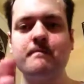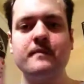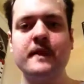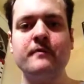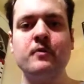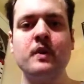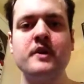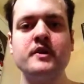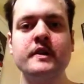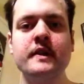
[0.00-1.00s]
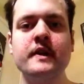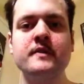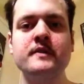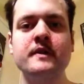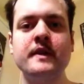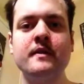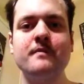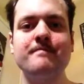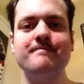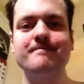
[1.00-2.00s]
thanks for watching. And I'll see you later.
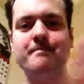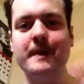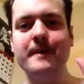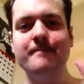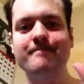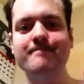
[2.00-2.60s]
Bye.